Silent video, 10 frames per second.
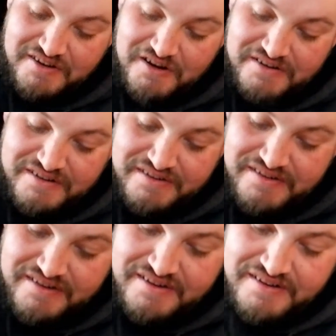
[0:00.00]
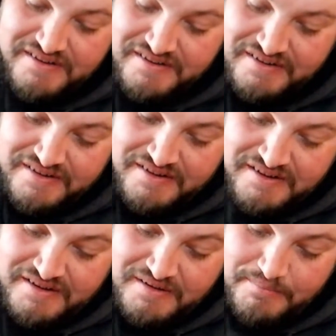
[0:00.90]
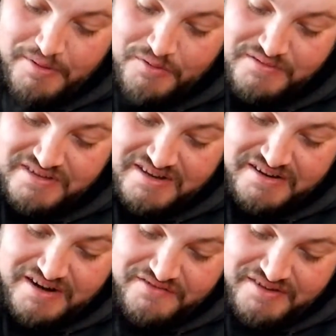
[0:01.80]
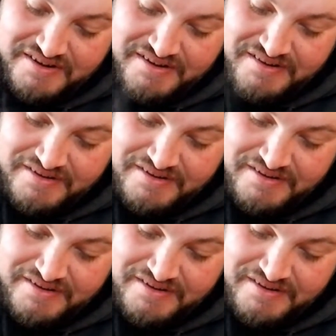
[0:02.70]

on and bones in and everything.